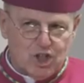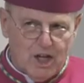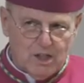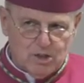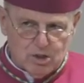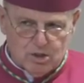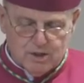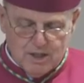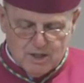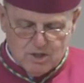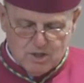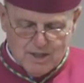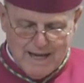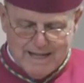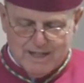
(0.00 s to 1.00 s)
a
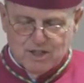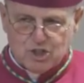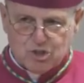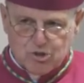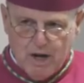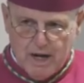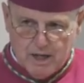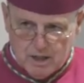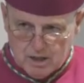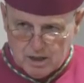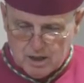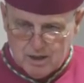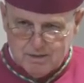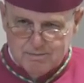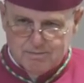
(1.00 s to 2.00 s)
gentleness and a
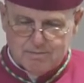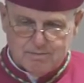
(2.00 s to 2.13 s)
strength.